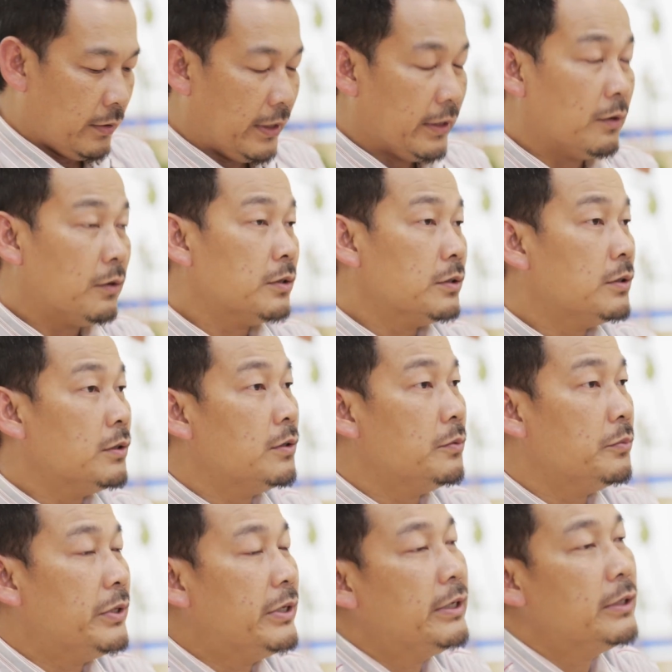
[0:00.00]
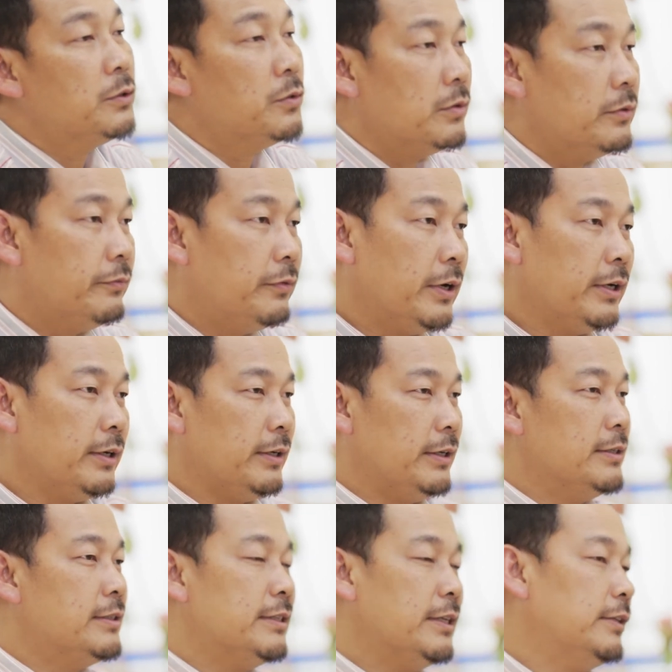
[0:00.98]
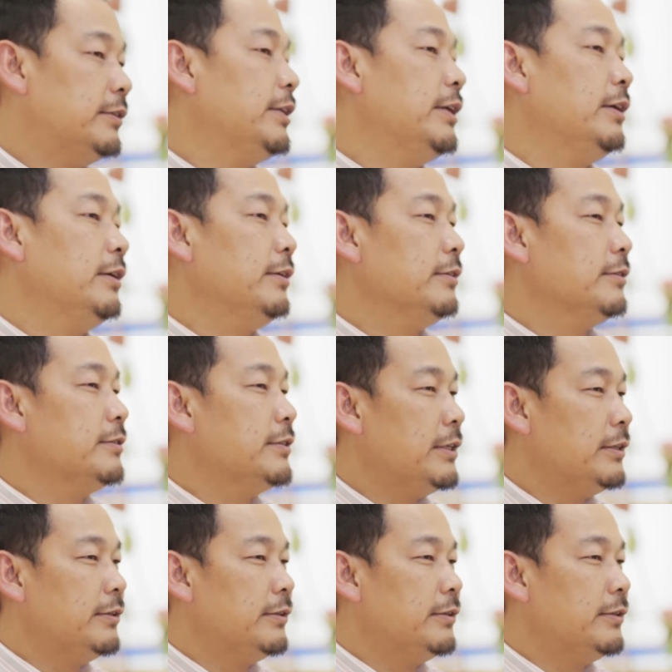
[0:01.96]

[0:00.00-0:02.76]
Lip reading: And also we need to avoid in sitting